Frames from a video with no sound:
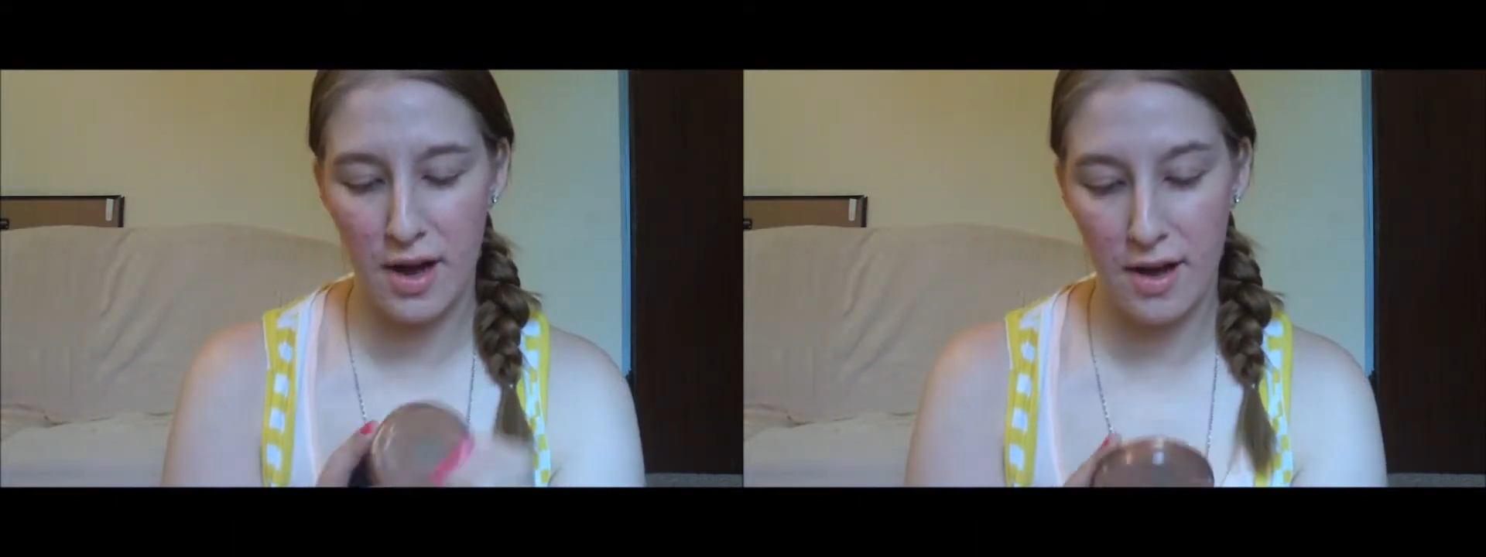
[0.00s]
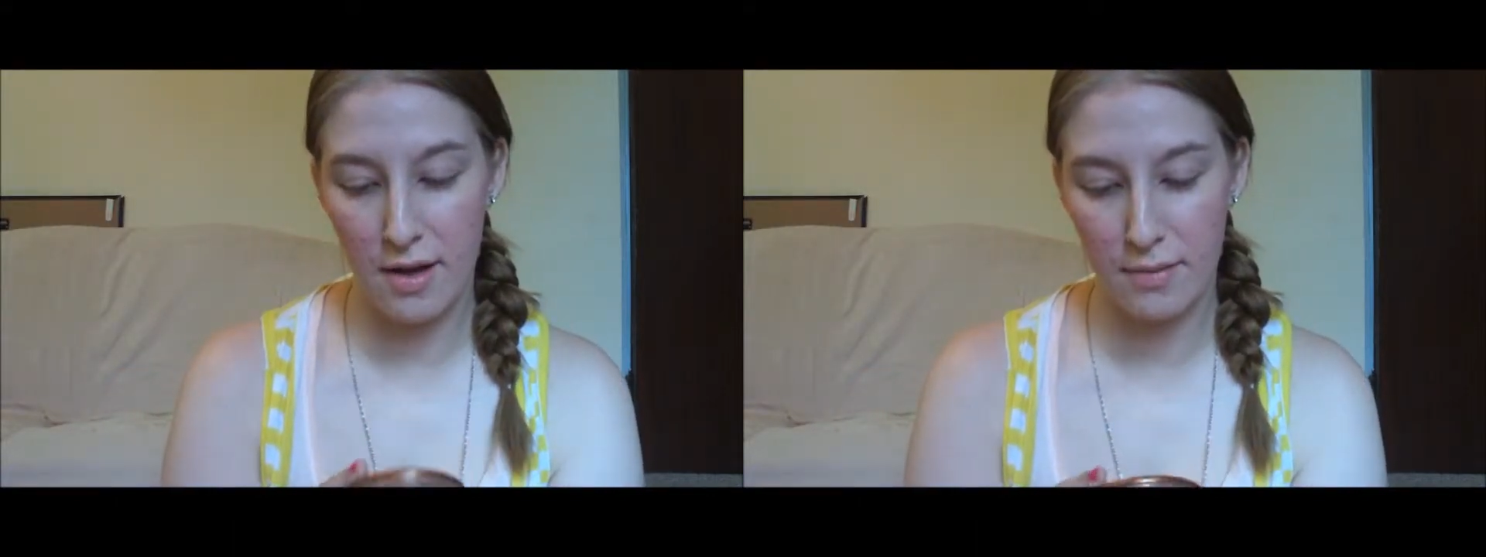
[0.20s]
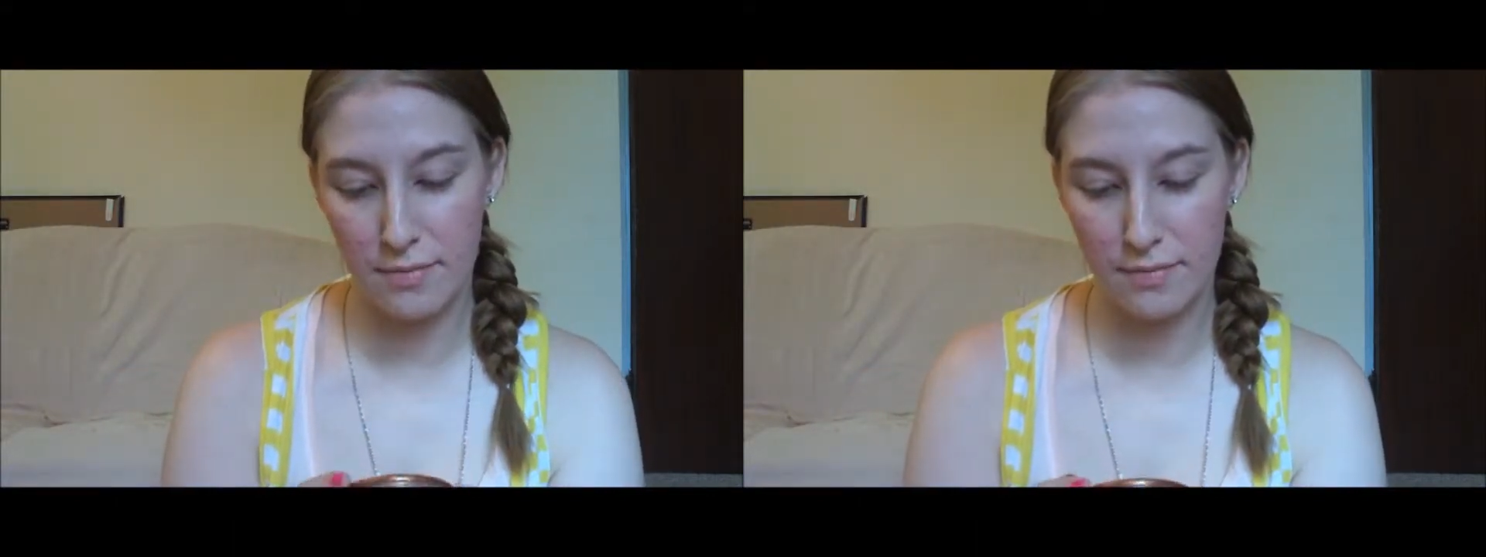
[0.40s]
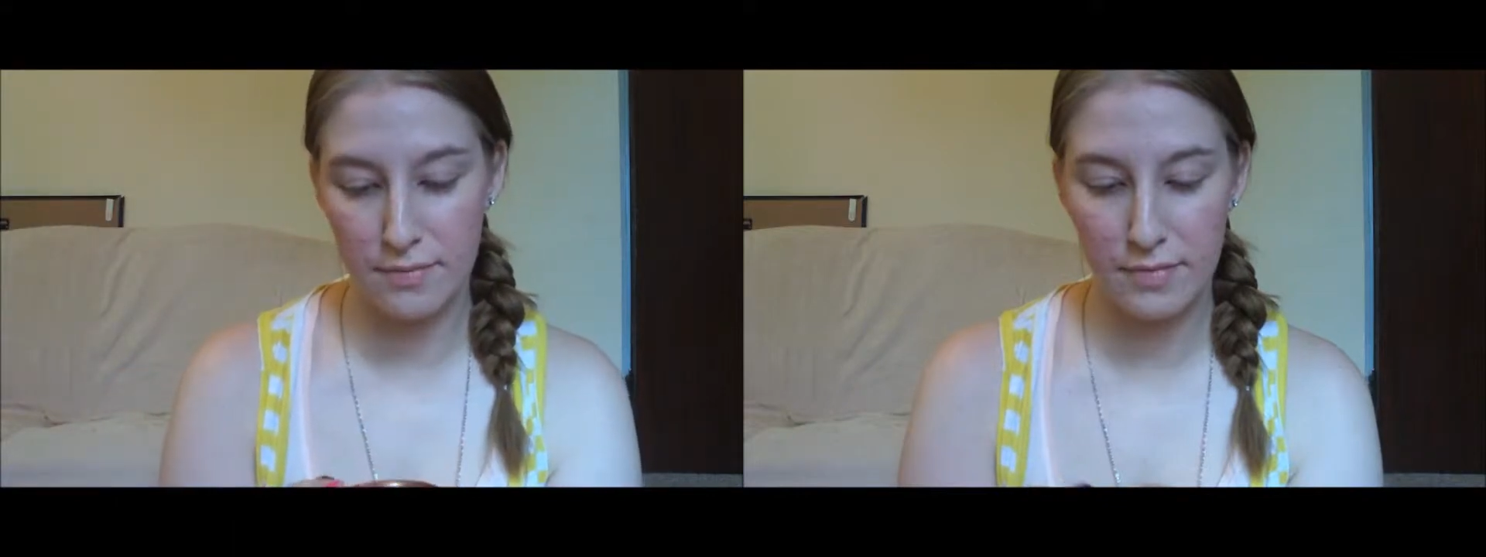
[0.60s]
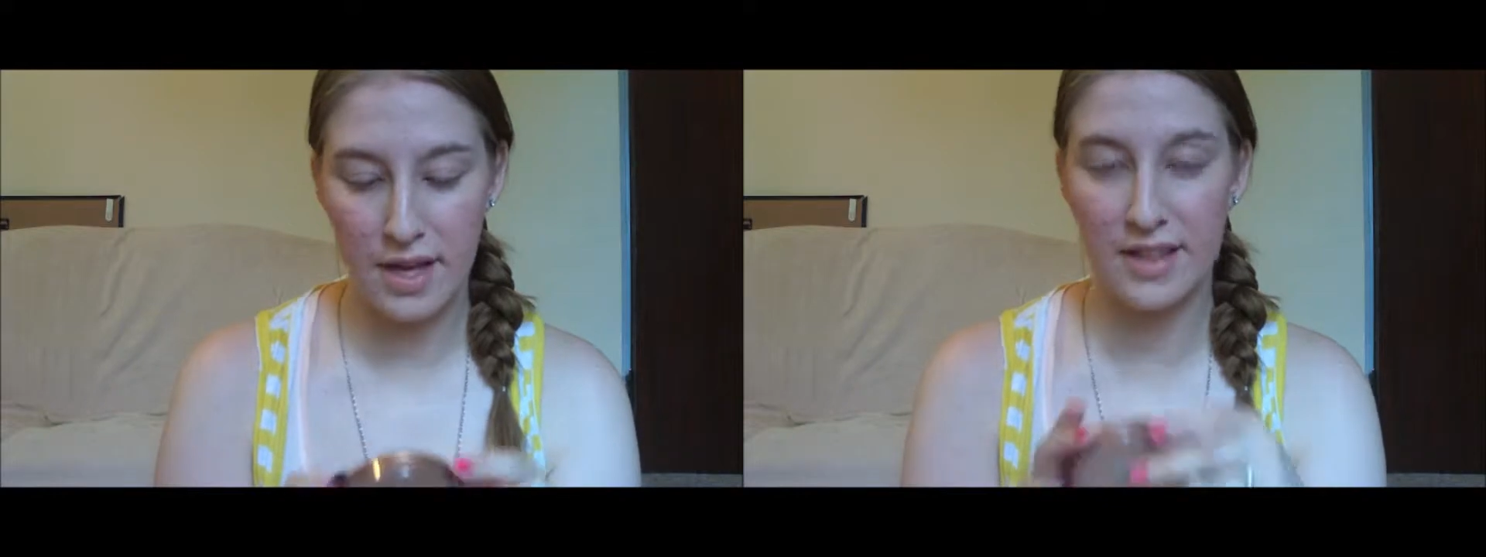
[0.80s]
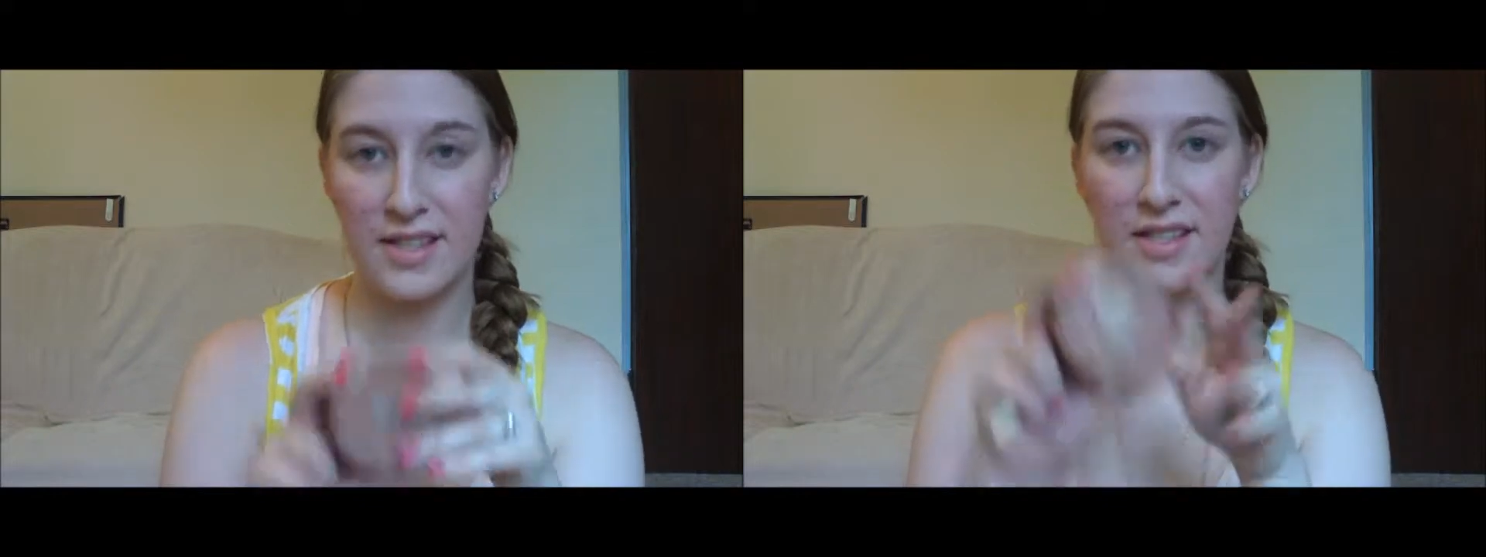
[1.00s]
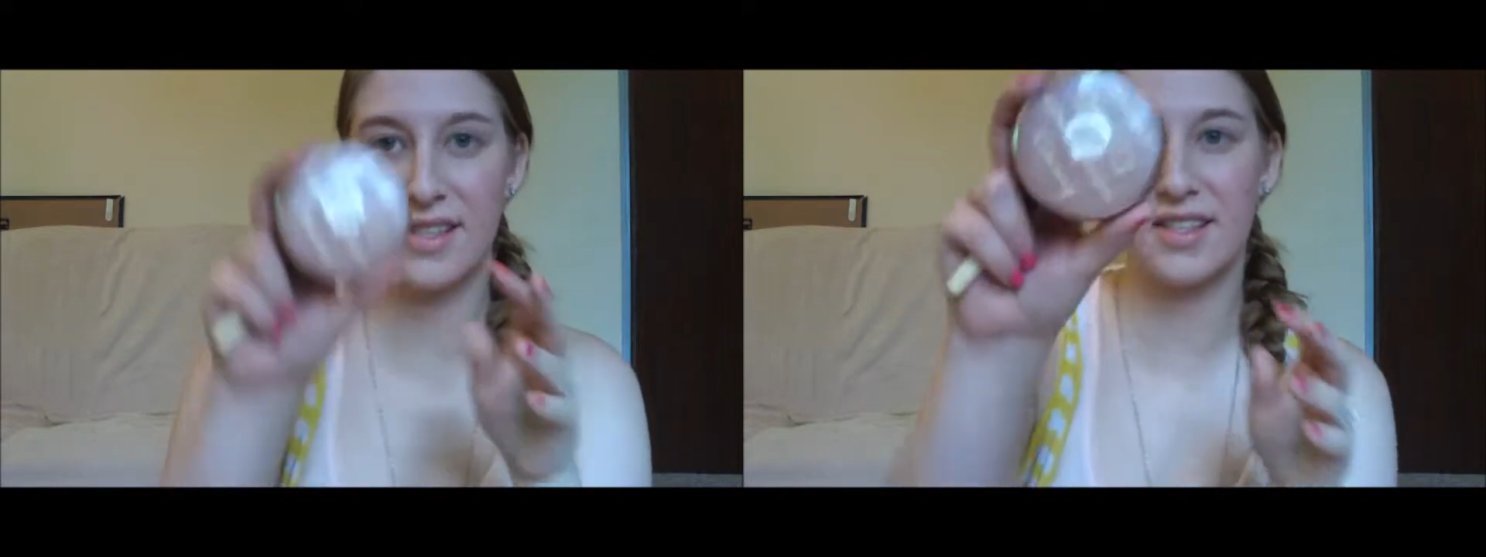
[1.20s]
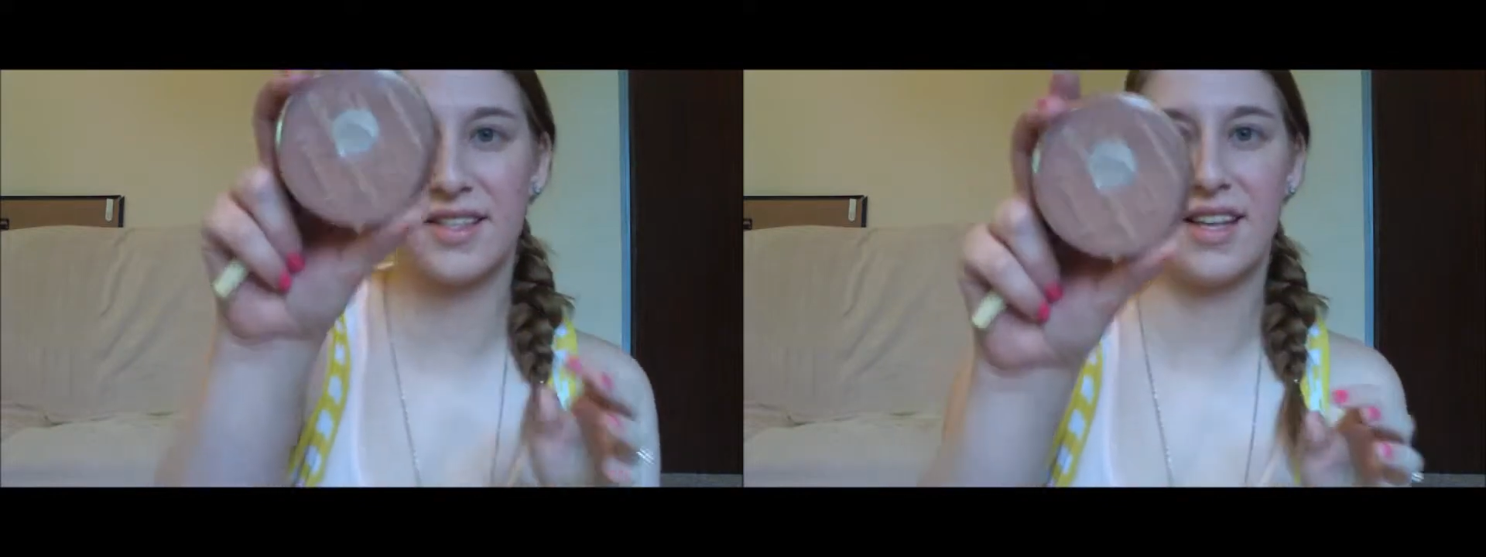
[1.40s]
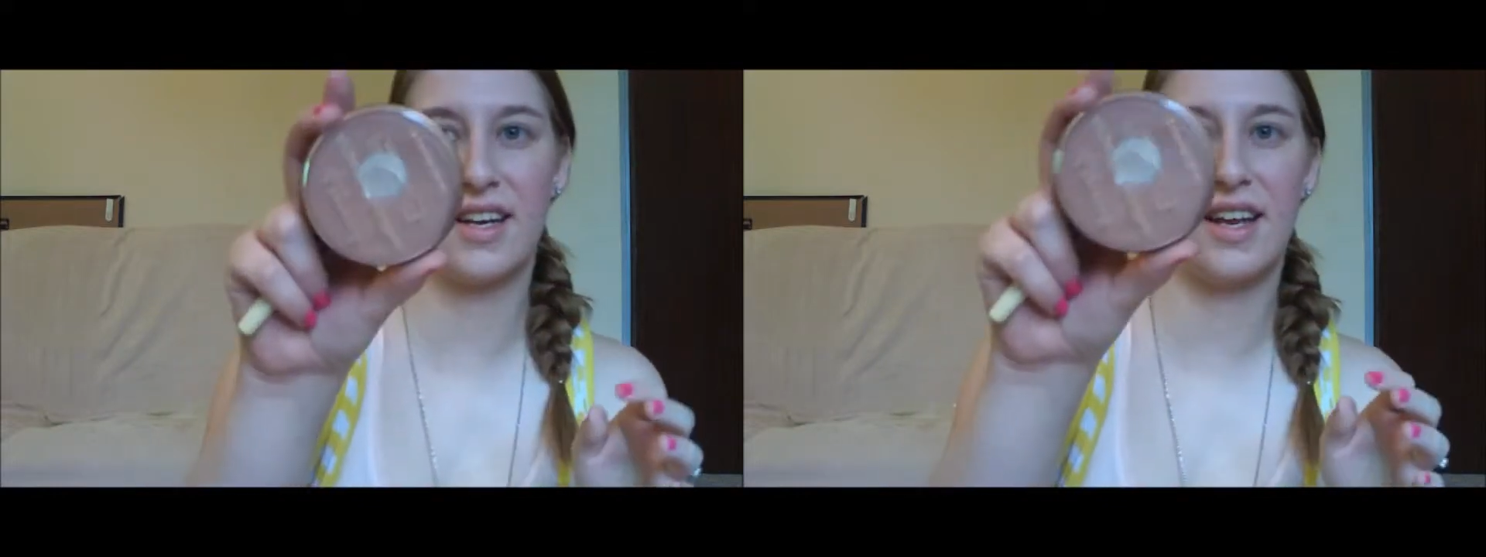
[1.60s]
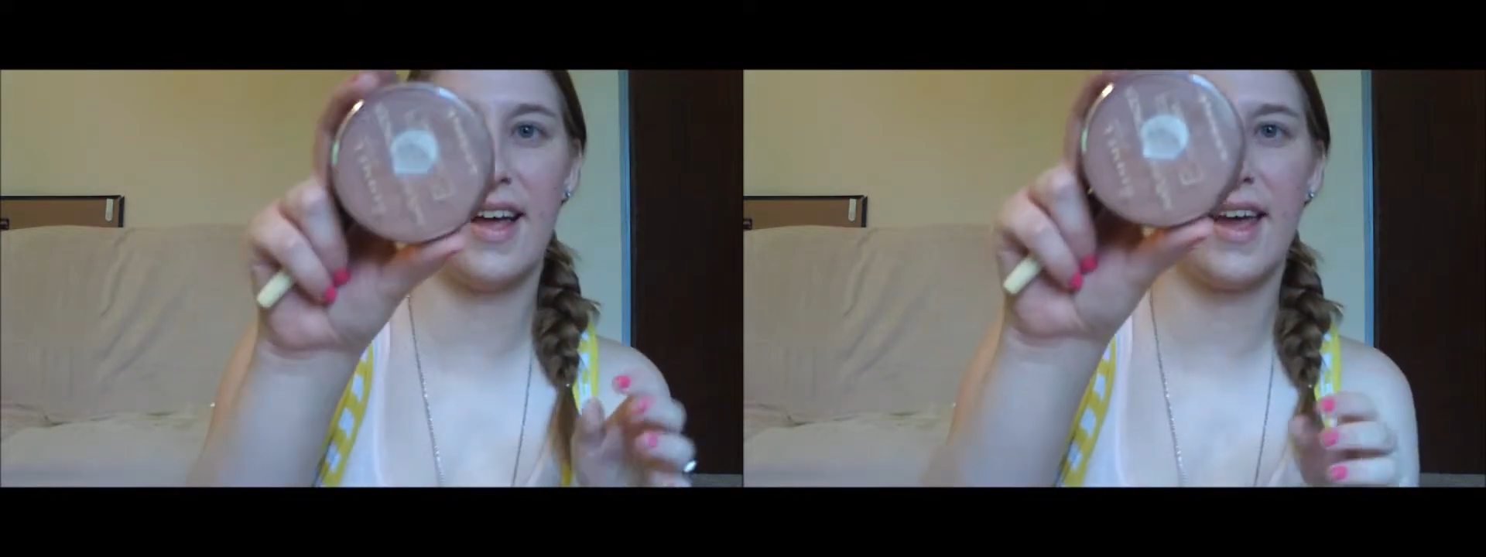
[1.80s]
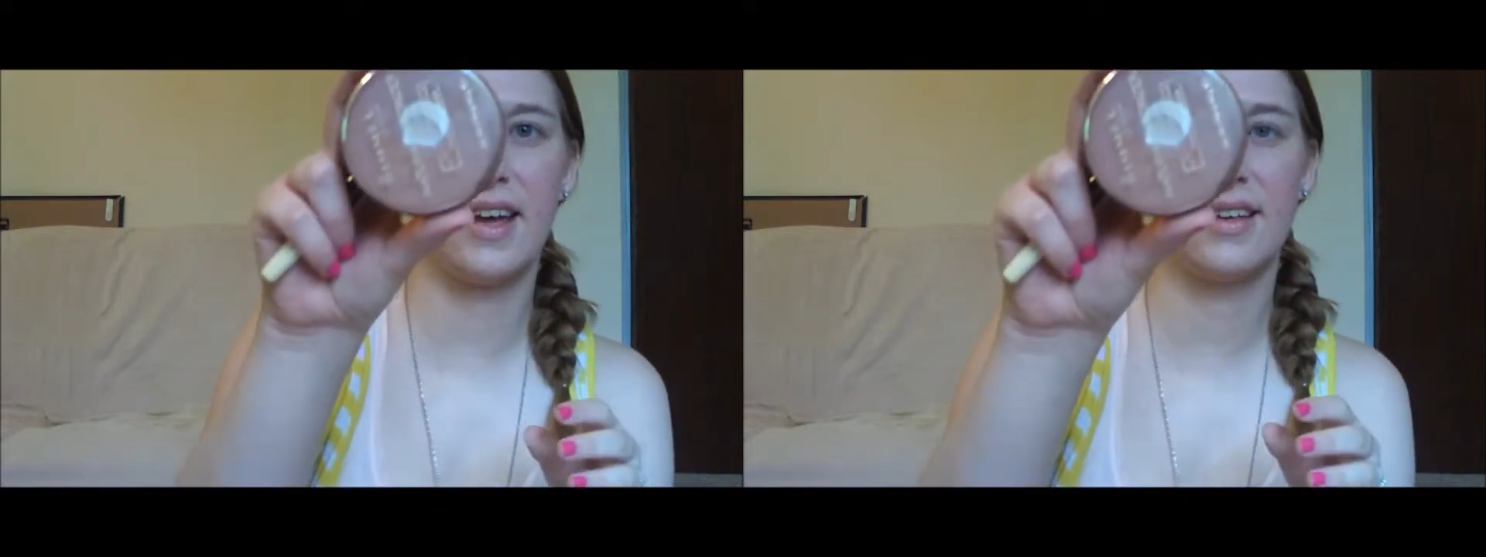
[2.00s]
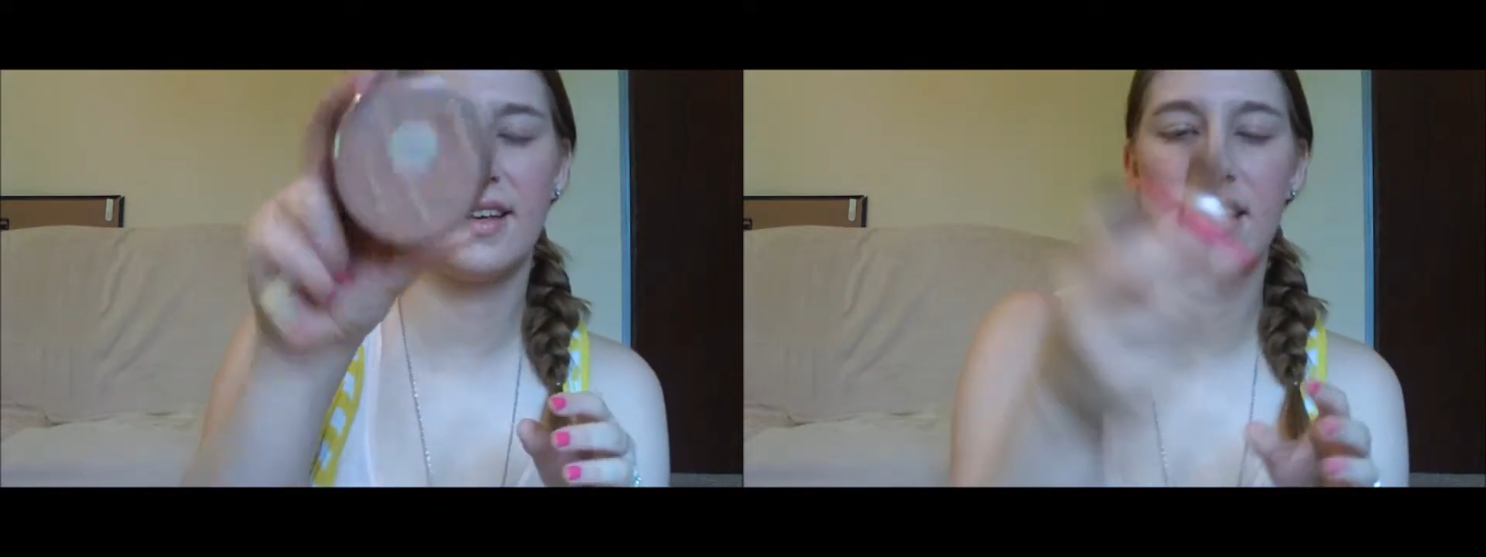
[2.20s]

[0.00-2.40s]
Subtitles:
and this is in Sunlight,